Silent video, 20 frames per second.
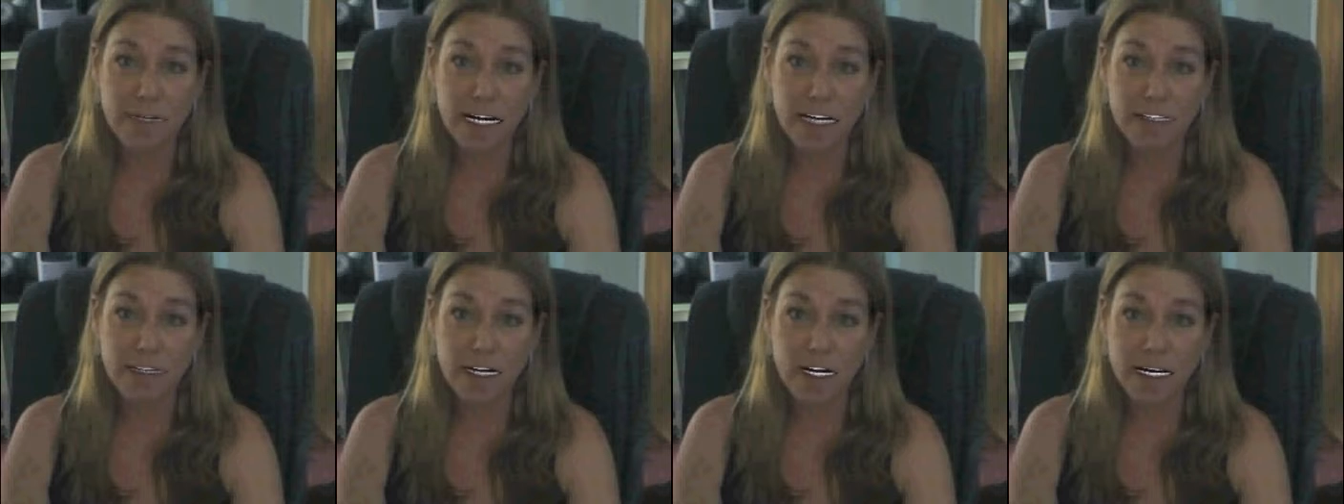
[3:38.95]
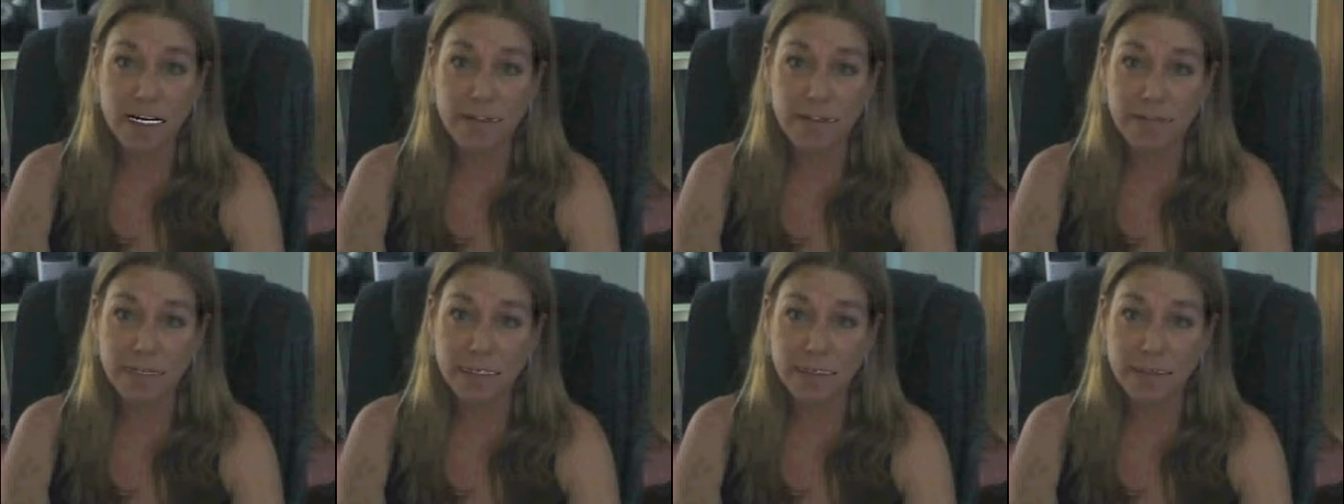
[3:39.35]
All I
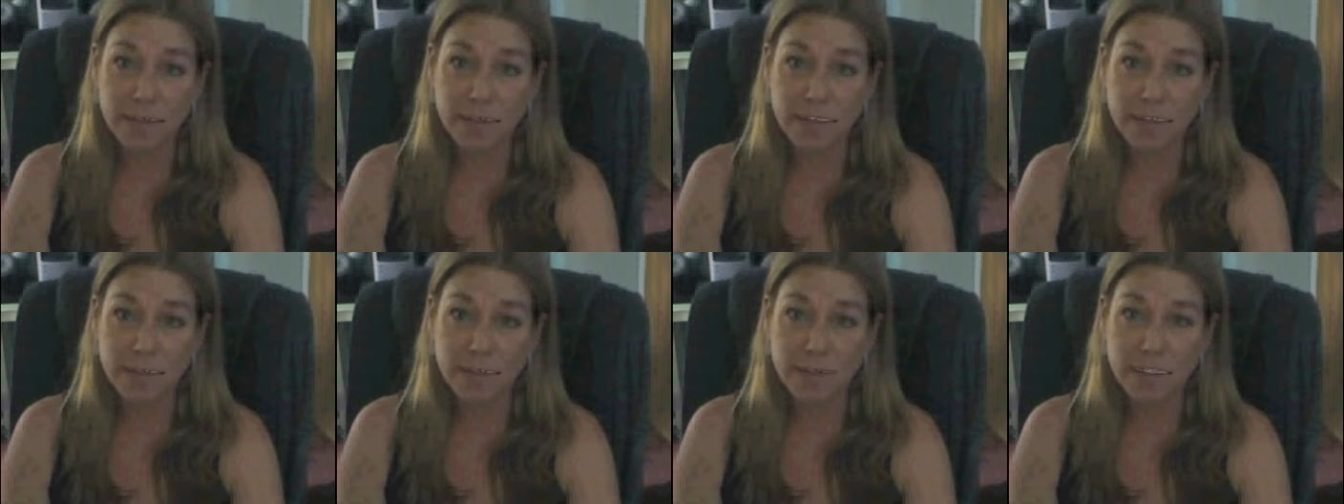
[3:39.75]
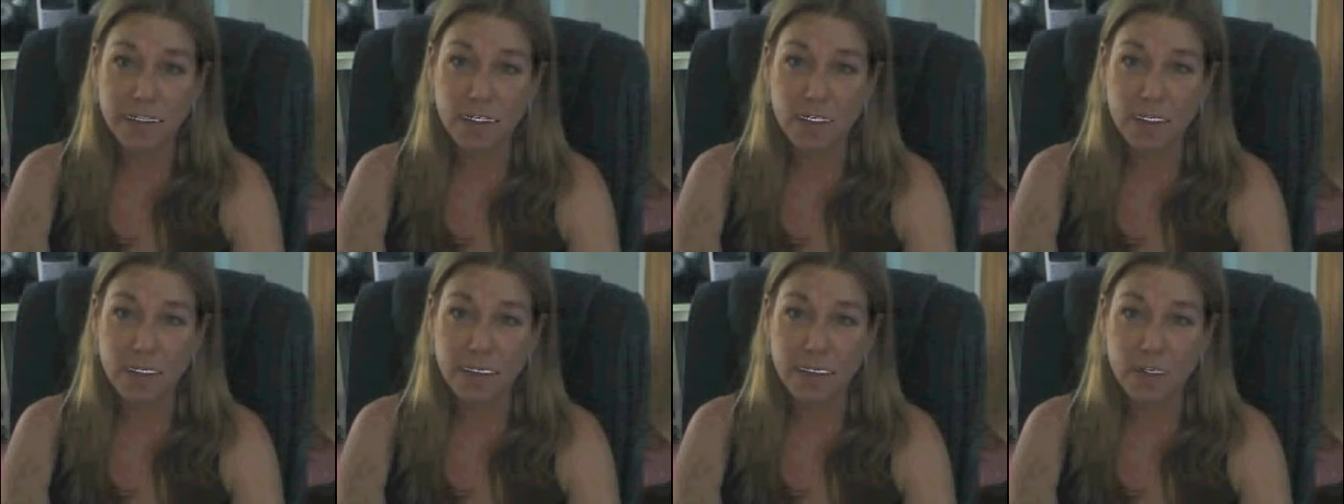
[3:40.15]
want is a little
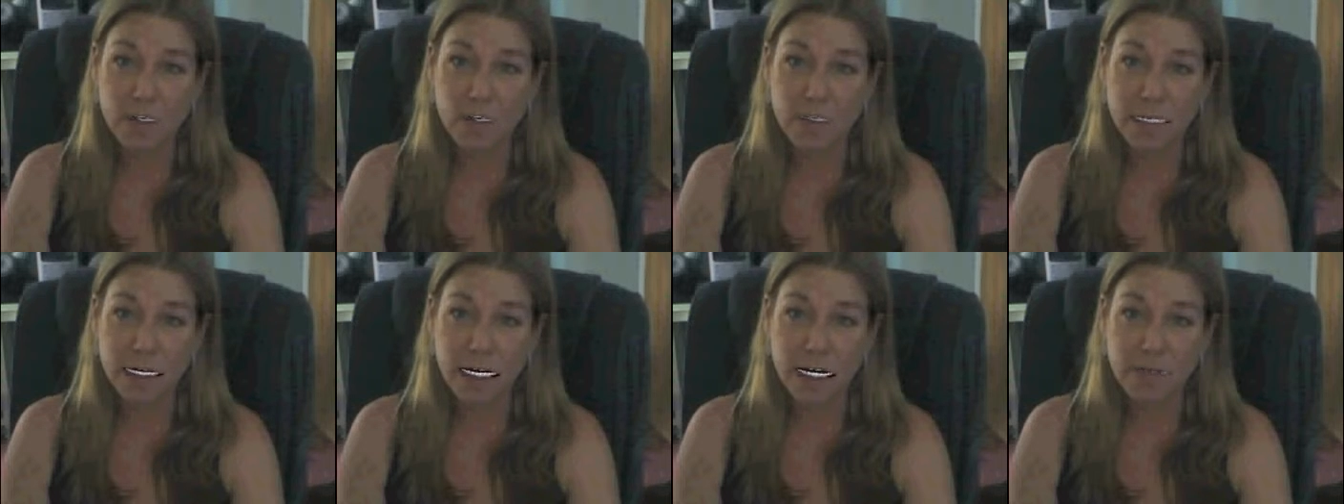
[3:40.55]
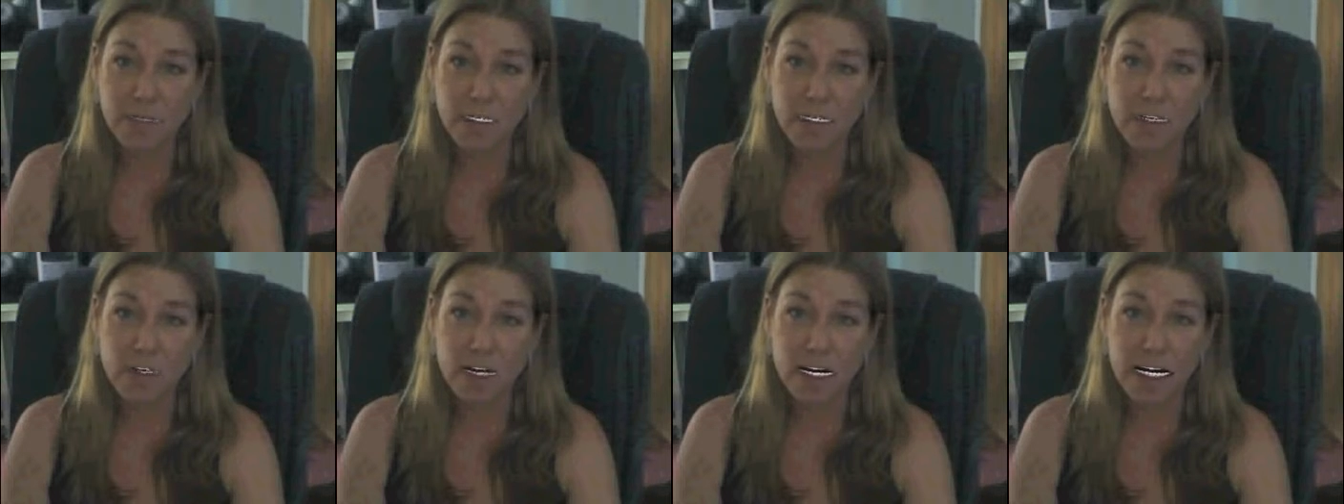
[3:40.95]
glimpse of him
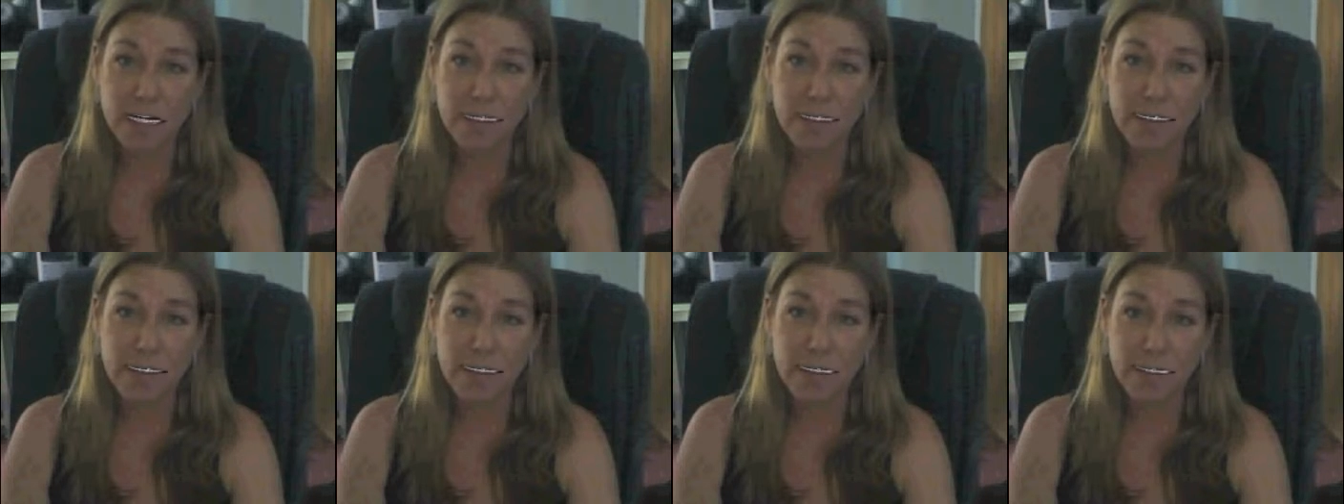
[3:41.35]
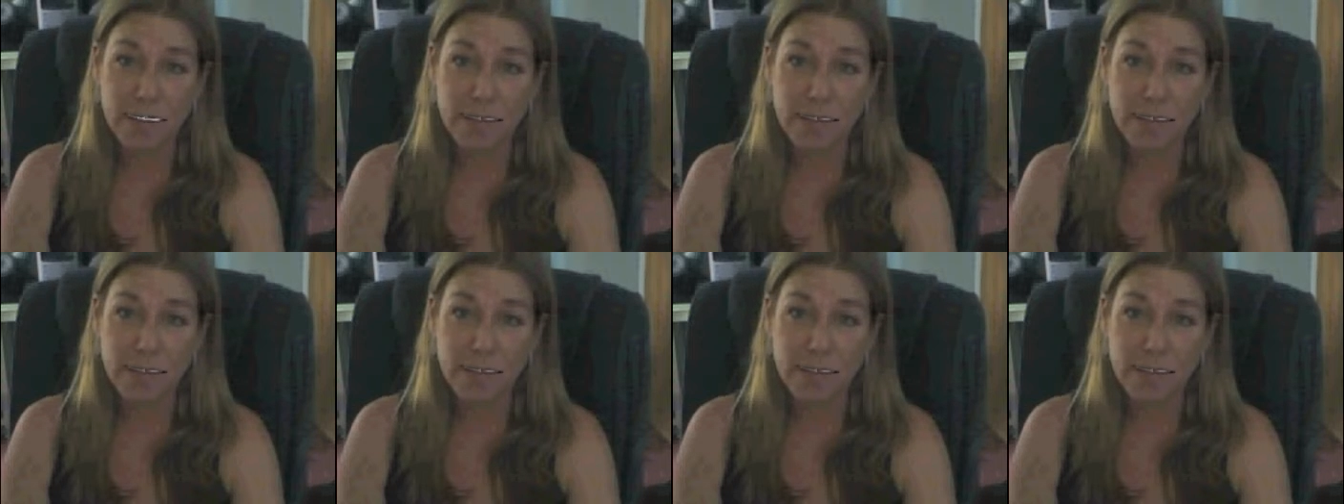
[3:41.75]
once in a while.